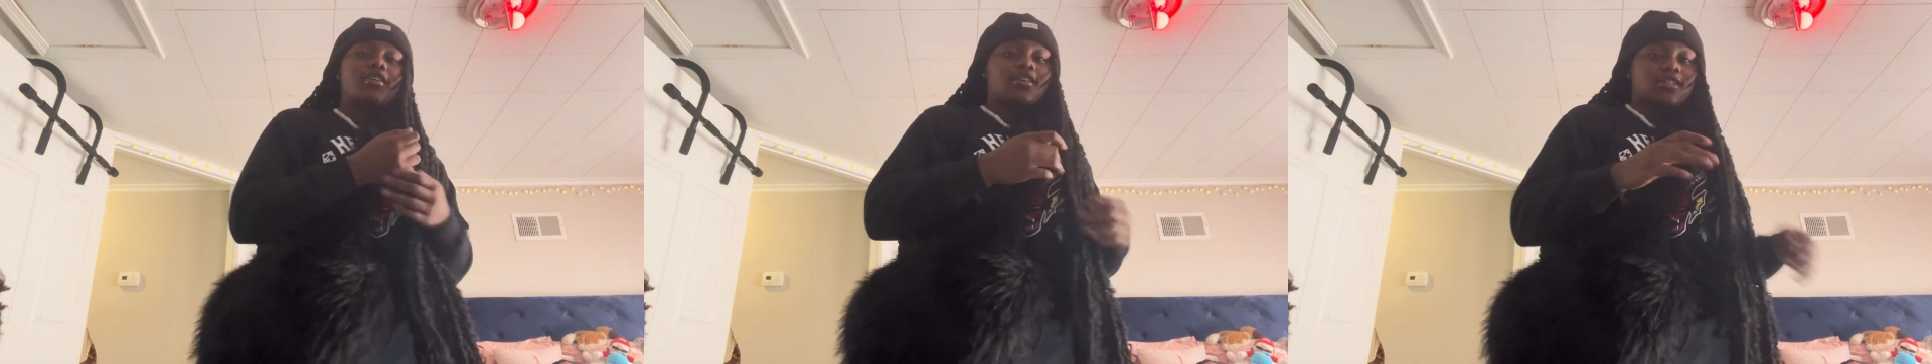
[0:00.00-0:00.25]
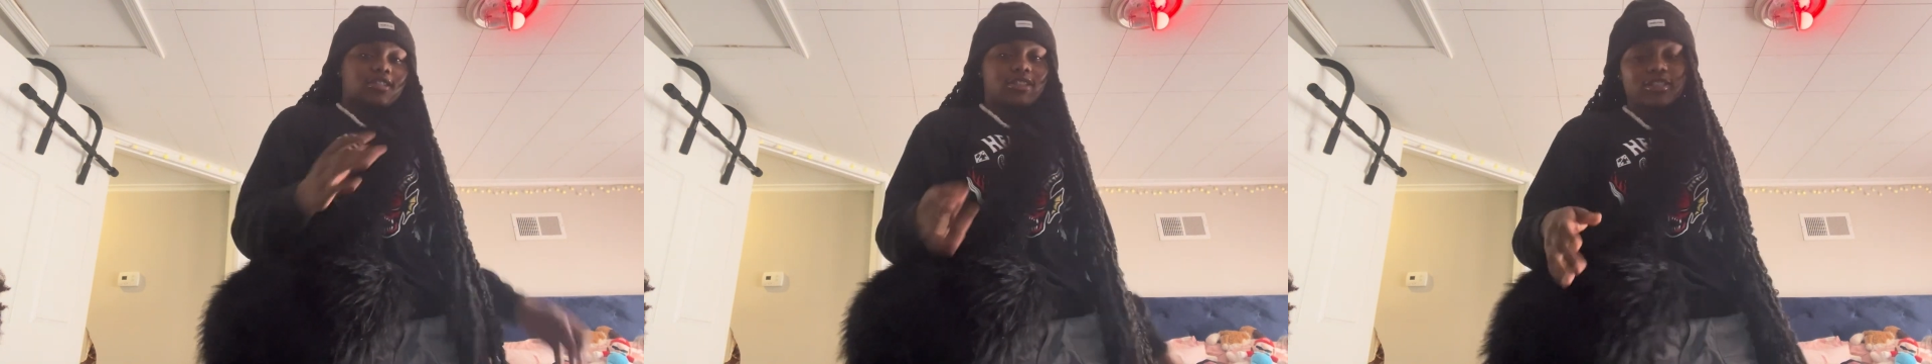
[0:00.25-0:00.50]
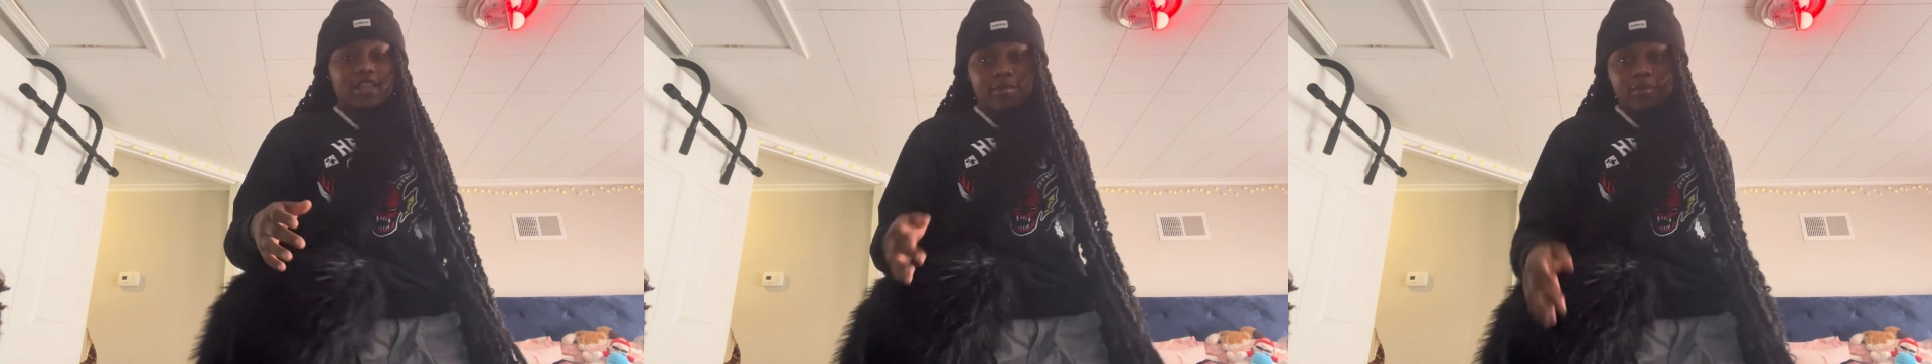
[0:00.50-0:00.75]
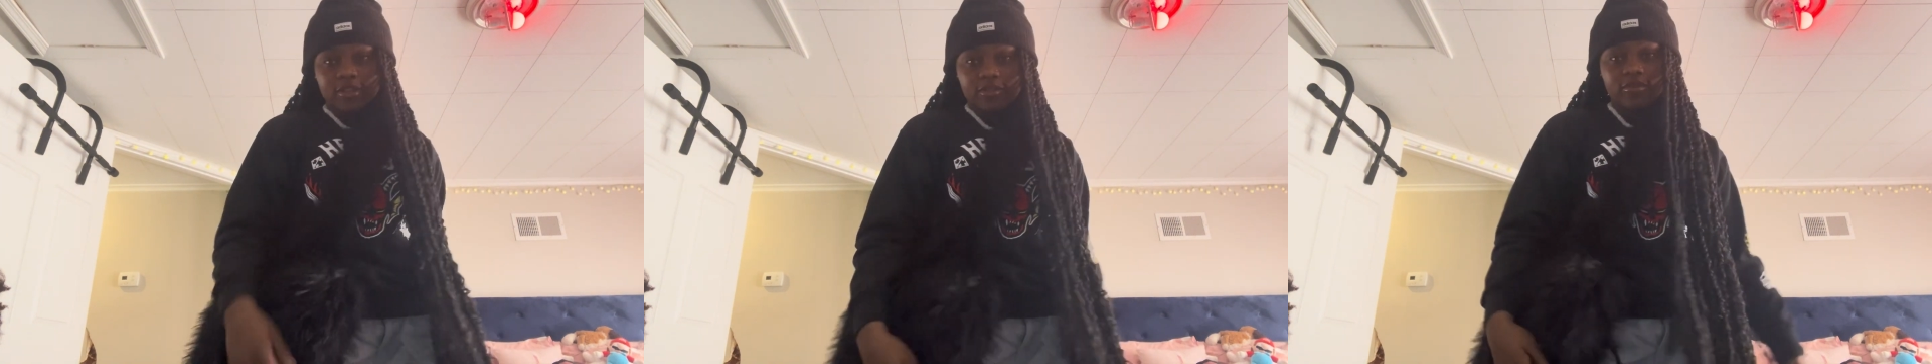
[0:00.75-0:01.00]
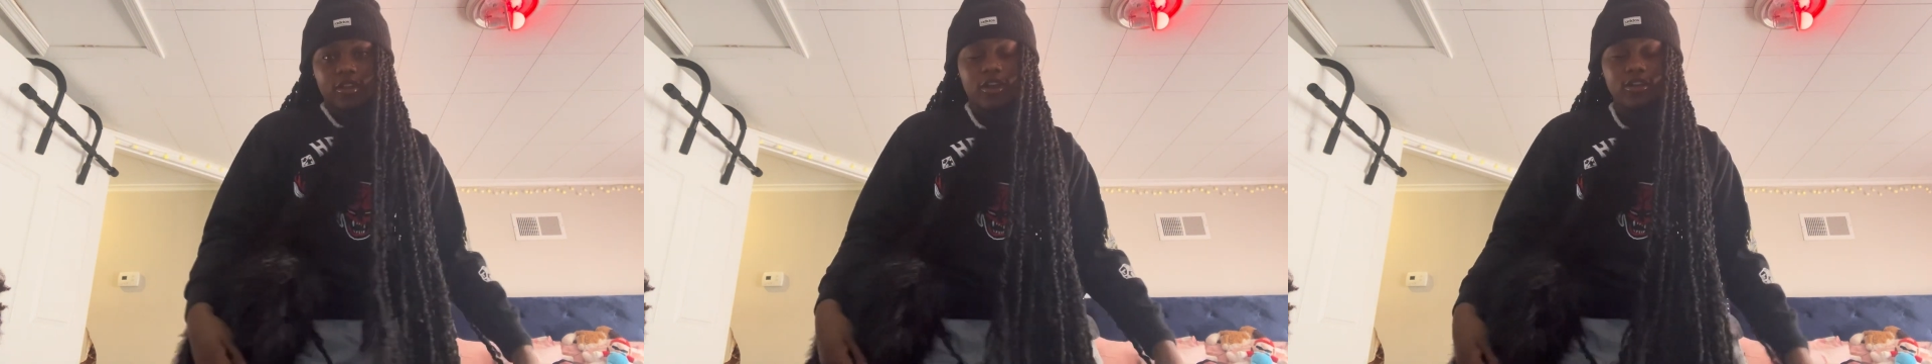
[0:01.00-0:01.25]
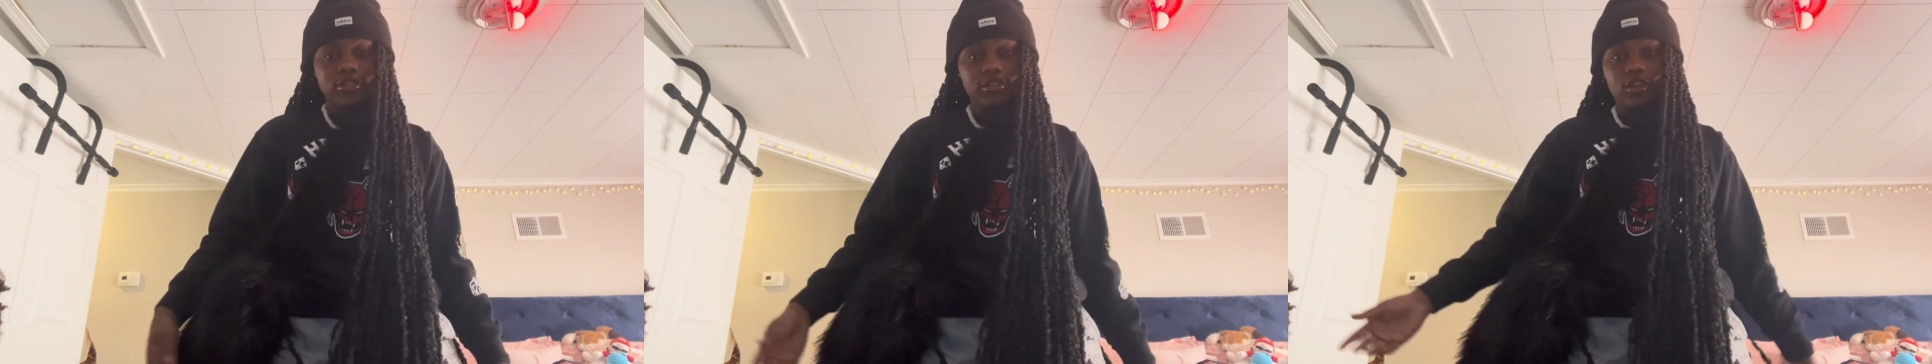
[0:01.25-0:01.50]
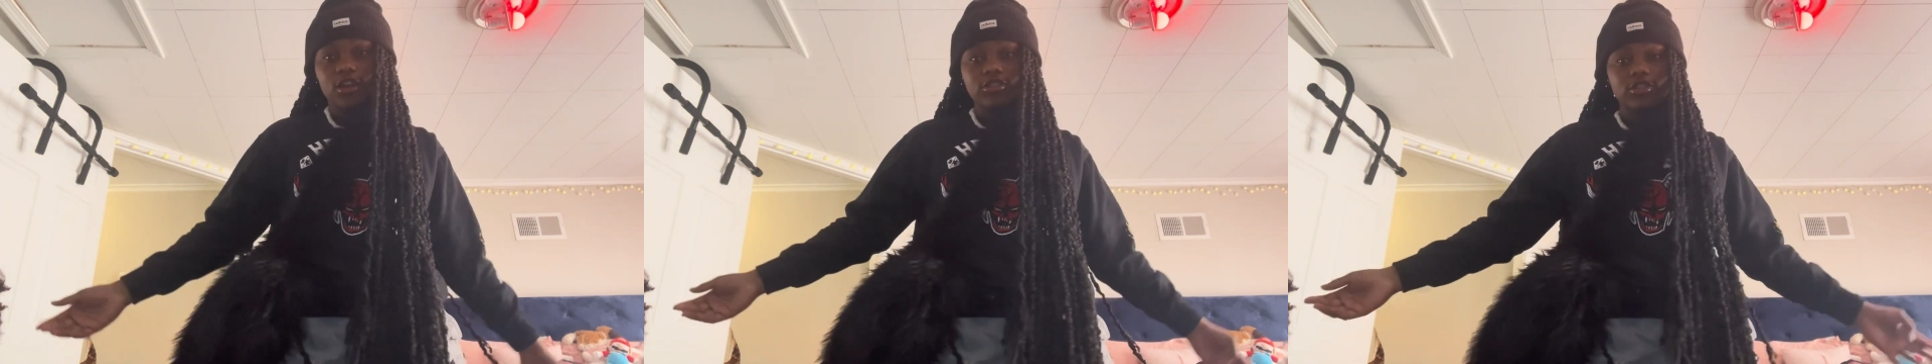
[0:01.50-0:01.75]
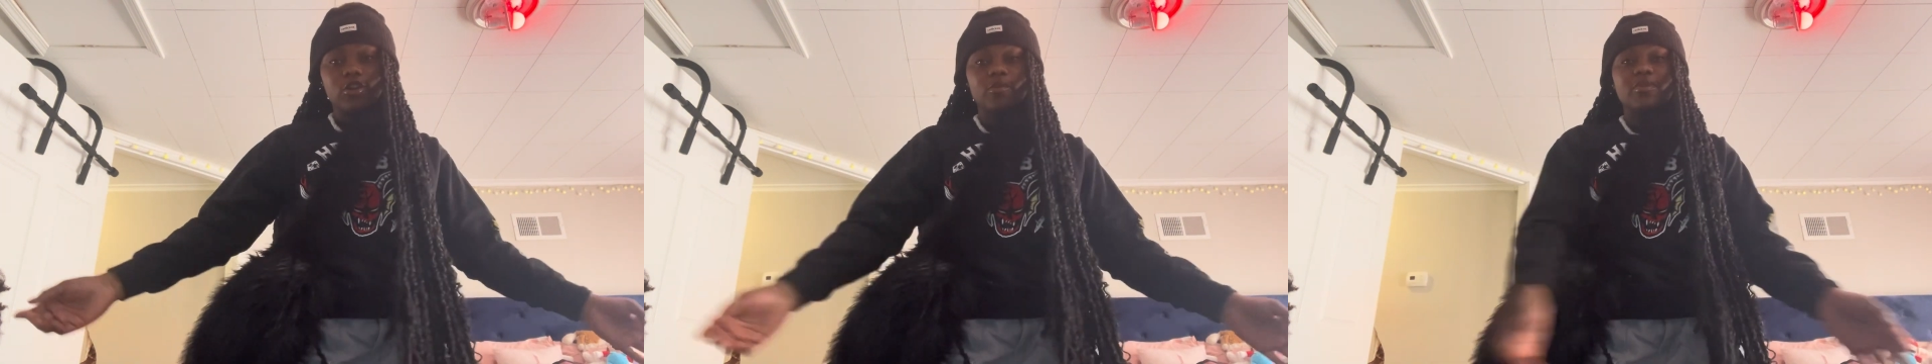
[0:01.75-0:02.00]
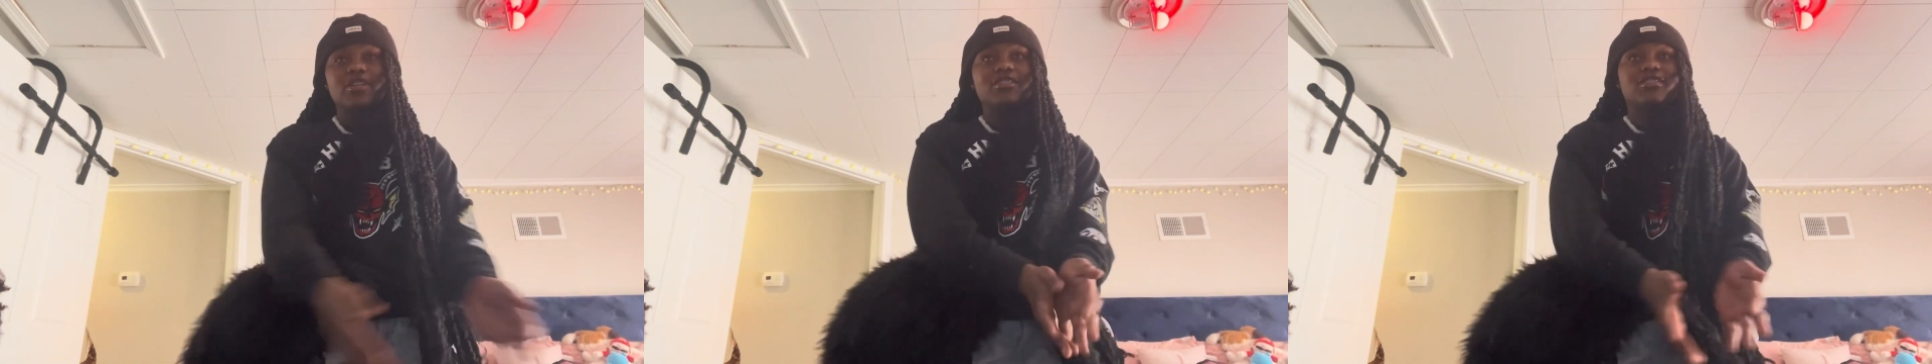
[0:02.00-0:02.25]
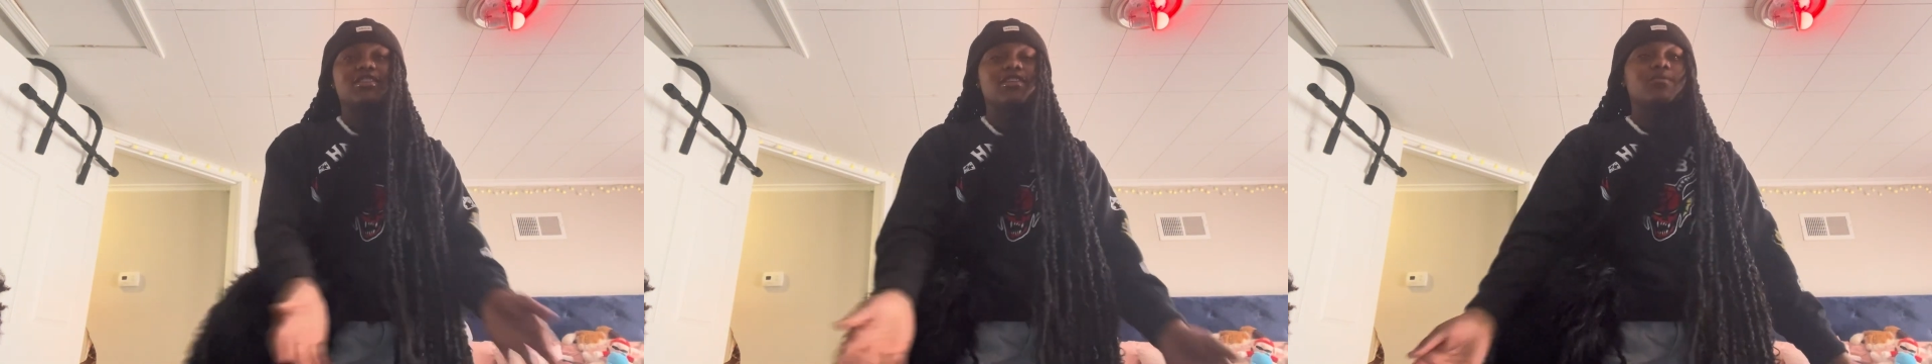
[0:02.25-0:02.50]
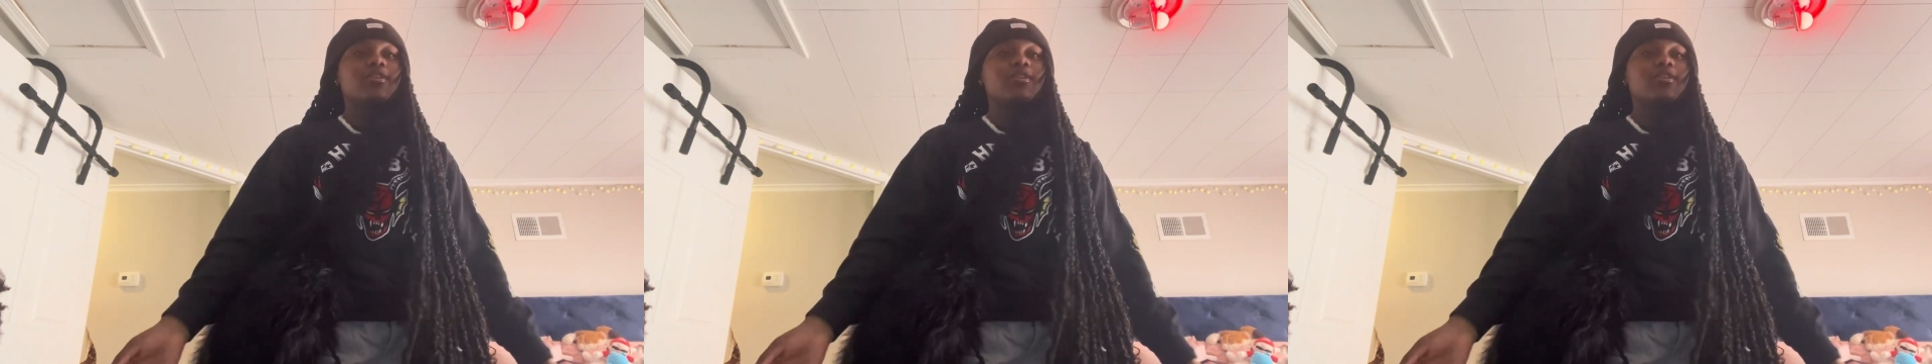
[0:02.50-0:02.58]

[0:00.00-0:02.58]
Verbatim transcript: just like my other vlogs, y'all just gonna be seeing what